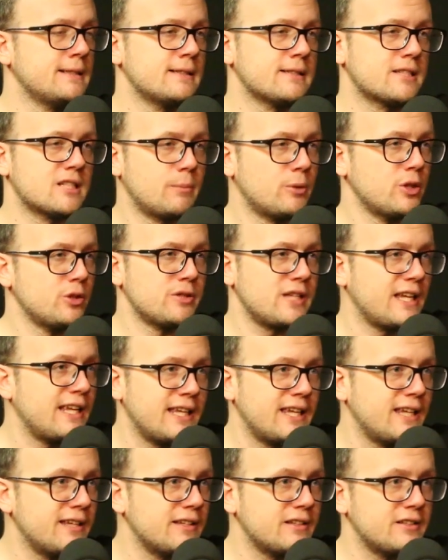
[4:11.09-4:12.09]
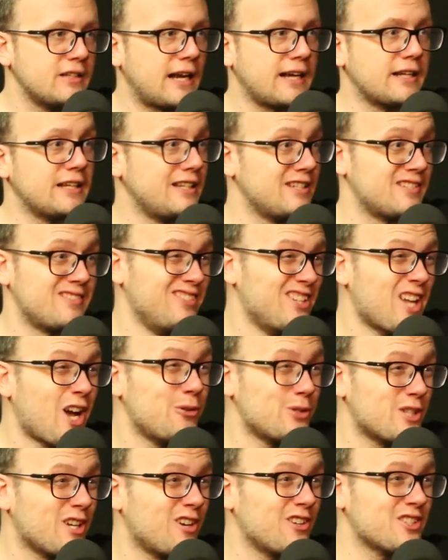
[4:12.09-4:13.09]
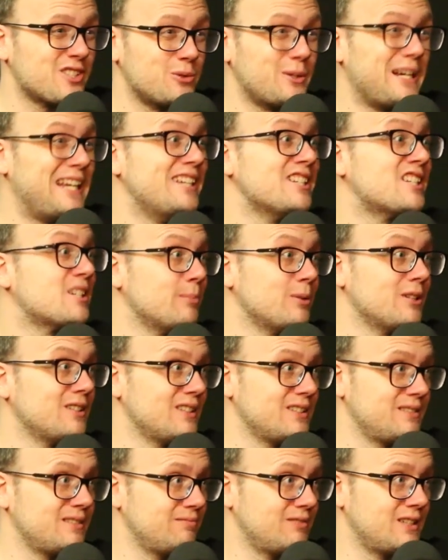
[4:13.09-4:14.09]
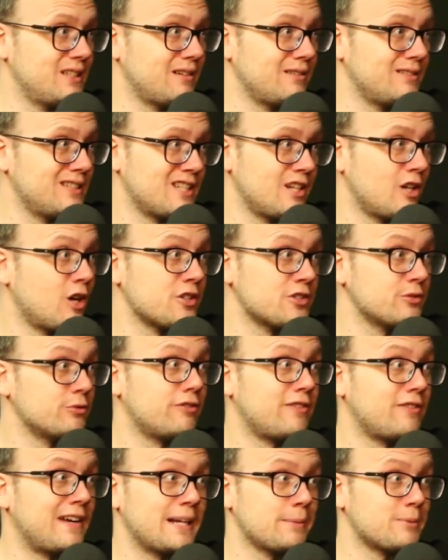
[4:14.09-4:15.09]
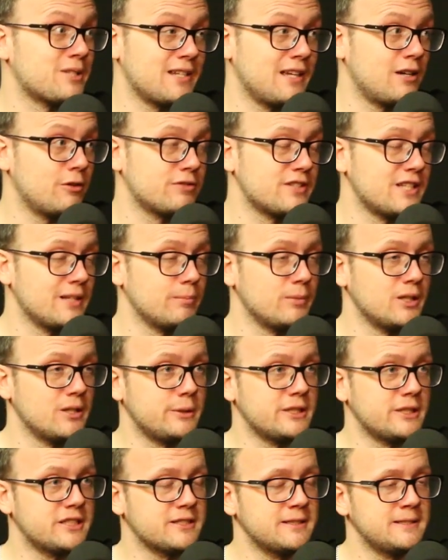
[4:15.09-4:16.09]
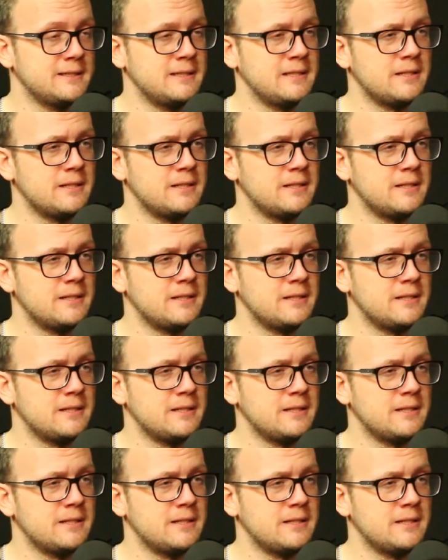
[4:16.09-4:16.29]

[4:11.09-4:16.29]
Someone who's here and is, knows Arsenal intimately. You know, he's an Arsenal fan himself, Tim Lewis.